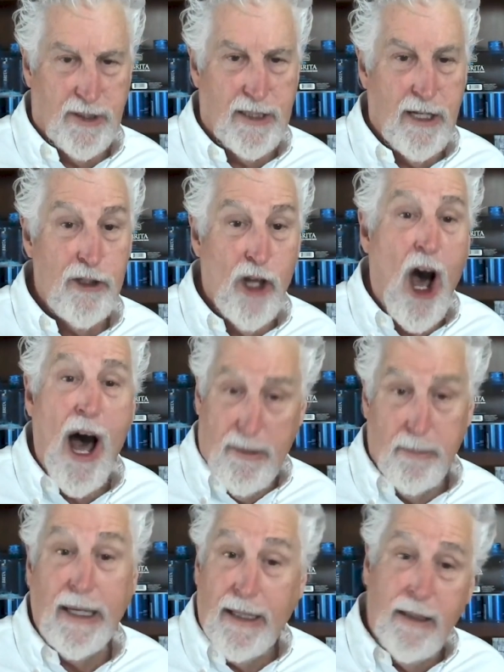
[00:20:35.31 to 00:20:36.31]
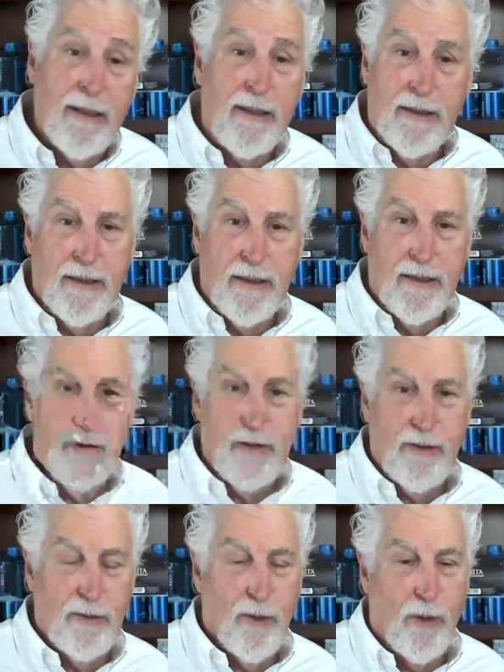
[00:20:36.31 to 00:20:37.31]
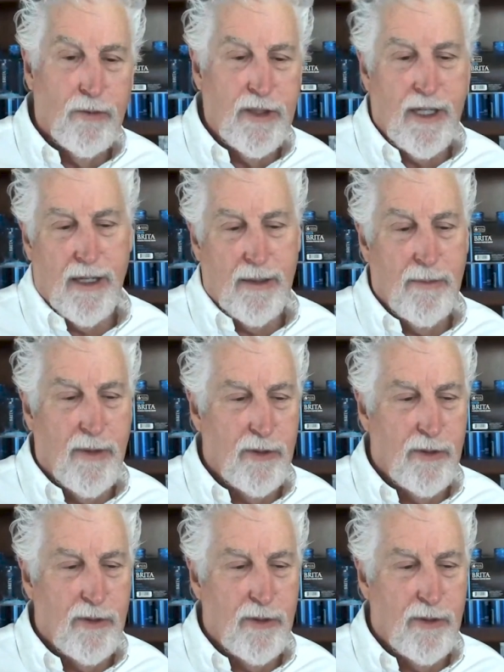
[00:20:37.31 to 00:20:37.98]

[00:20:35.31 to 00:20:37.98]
It taught me to overcome